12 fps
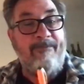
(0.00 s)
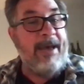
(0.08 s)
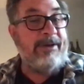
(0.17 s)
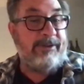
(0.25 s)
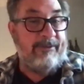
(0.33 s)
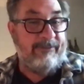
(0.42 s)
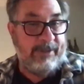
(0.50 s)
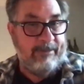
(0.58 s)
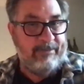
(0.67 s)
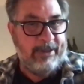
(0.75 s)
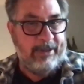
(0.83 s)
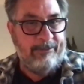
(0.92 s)
best of
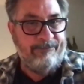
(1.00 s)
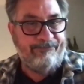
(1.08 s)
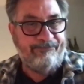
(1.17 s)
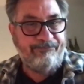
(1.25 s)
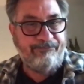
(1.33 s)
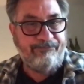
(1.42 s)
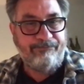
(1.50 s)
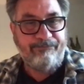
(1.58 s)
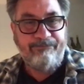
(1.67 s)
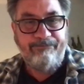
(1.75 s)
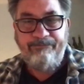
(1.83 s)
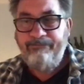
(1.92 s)
something
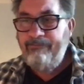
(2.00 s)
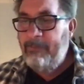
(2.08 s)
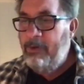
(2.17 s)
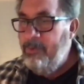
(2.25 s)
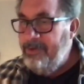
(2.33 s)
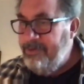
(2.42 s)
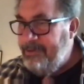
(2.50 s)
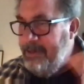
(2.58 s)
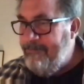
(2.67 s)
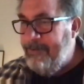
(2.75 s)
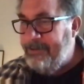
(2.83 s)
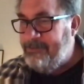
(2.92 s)
with
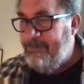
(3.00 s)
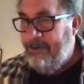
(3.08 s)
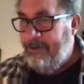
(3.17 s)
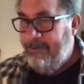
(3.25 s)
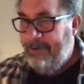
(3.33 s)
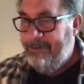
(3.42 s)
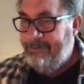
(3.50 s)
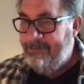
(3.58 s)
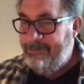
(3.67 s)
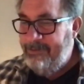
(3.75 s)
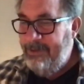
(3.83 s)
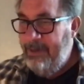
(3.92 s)
deep
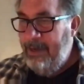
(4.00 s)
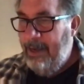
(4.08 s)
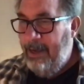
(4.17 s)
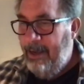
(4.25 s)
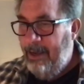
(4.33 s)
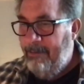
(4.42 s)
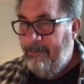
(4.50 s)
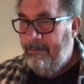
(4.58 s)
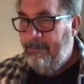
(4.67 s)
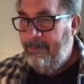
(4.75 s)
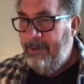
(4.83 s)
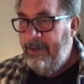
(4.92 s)
experience,
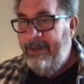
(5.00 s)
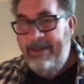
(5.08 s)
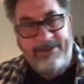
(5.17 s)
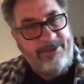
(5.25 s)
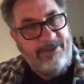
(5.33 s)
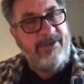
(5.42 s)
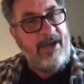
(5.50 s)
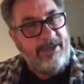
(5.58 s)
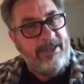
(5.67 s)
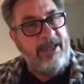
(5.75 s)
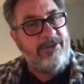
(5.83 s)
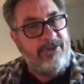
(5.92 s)
um, that does not
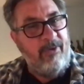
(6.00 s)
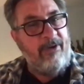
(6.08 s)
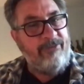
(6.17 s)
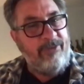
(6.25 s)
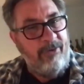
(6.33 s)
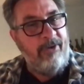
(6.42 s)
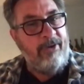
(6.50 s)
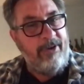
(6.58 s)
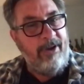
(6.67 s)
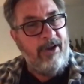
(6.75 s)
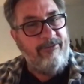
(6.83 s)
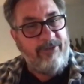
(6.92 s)
get you off the hook
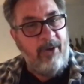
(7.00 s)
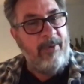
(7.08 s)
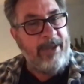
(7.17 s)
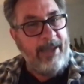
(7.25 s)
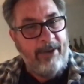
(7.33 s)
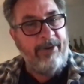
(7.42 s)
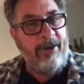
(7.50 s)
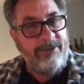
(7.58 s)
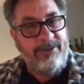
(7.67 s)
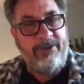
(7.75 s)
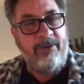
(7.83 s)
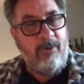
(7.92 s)
of going out onto
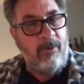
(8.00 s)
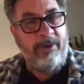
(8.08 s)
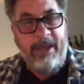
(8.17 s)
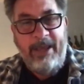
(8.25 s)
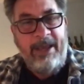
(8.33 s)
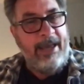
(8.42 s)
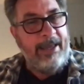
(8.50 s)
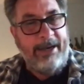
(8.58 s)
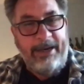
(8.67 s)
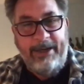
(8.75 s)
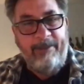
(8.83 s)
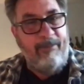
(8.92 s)
the court and
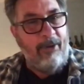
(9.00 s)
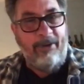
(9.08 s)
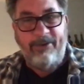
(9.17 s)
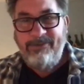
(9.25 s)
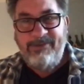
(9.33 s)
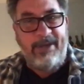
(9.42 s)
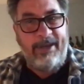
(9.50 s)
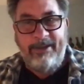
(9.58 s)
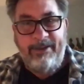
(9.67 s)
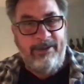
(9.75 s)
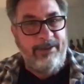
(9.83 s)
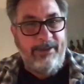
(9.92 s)
hitting balls
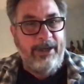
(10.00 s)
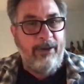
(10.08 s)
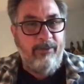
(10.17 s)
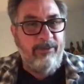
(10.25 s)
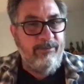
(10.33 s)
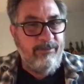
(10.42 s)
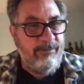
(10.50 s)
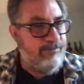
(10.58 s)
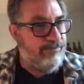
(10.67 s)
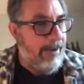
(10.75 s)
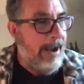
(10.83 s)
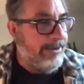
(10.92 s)
and,
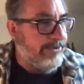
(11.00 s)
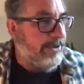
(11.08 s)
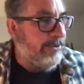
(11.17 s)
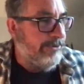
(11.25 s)
practicing your